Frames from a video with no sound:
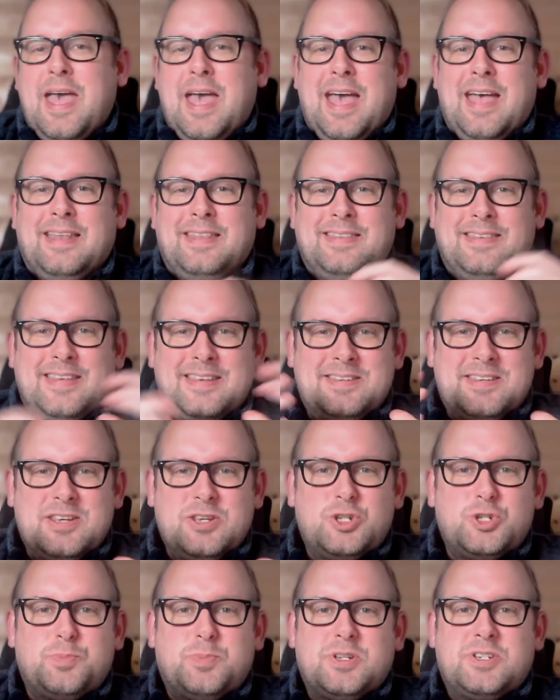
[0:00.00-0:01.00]
And this
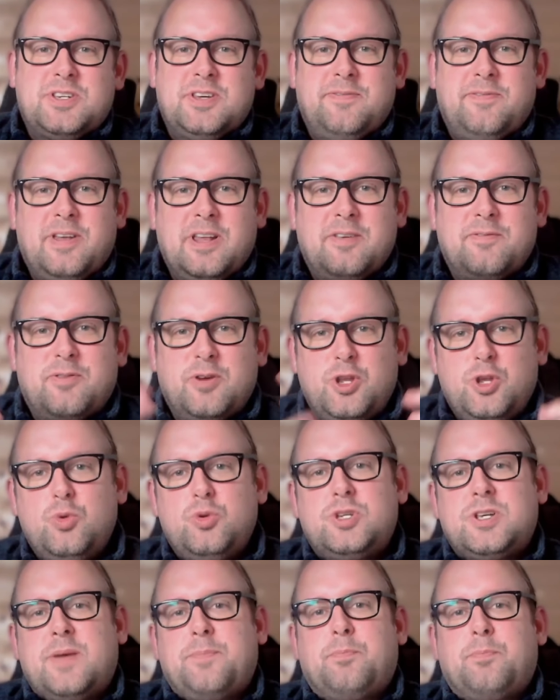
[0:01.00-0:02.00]
is specifically for
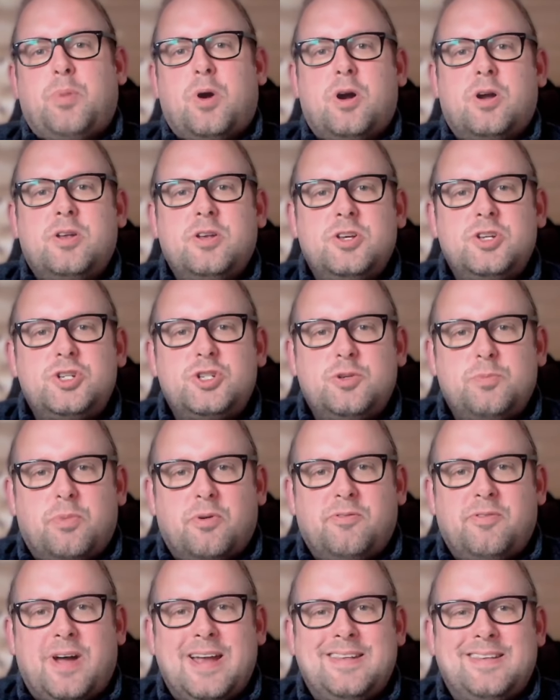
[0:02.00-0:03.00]
UChat partners to
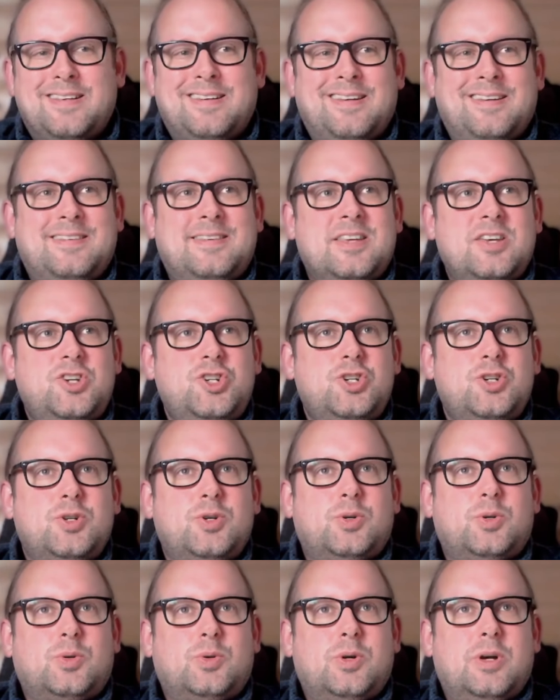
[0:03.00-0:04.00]
provide an
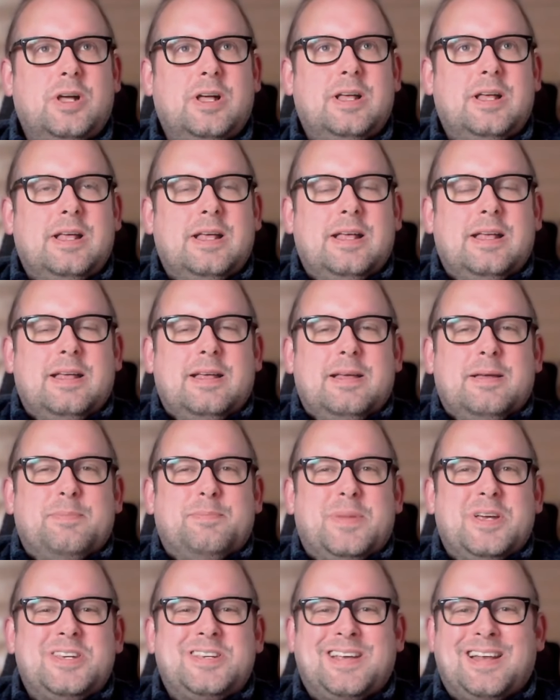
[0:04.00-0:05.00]
additional,
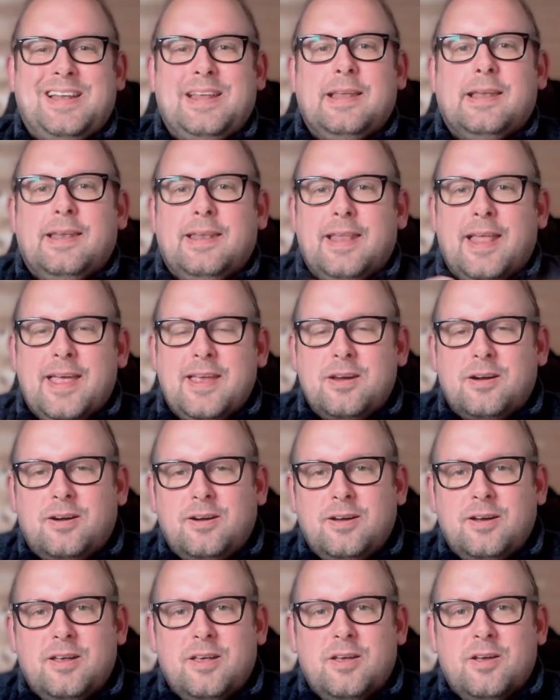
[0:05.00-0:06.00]
basically, layer
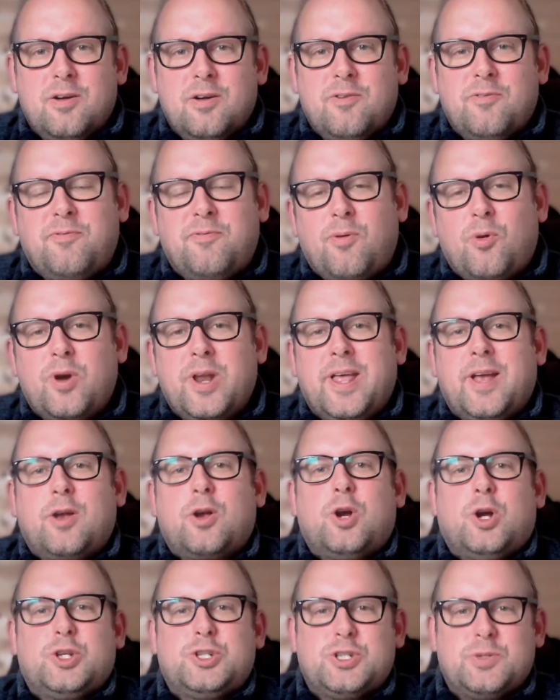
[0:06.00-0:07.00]
for their
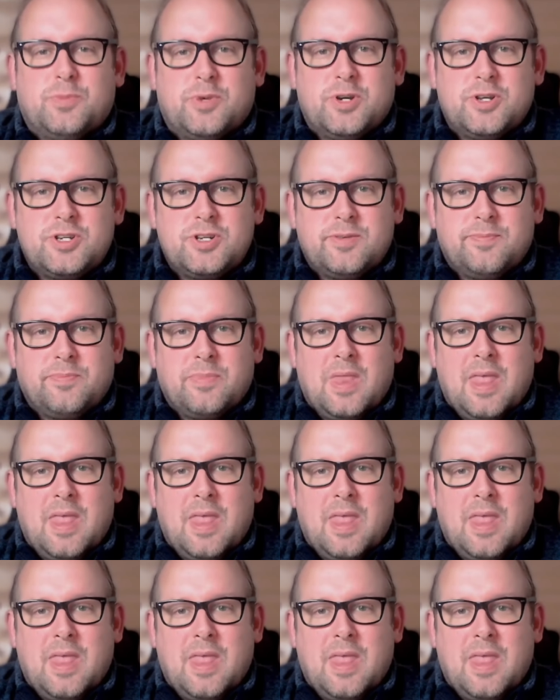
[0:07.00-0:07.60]
customers.